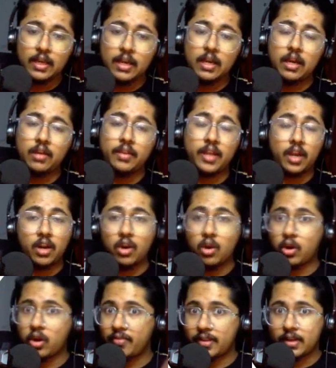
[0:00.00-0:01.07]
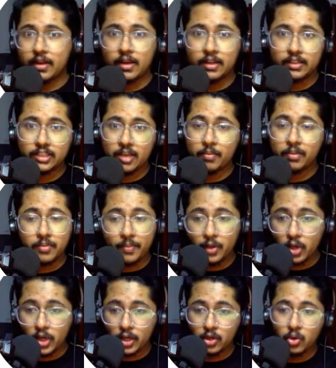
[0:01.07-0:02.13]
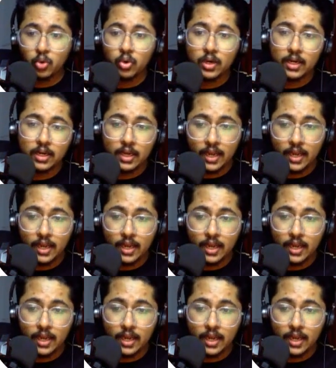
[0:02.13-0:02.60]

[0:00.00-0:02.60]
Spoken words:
There are a lot of other examples. Maybe you can Google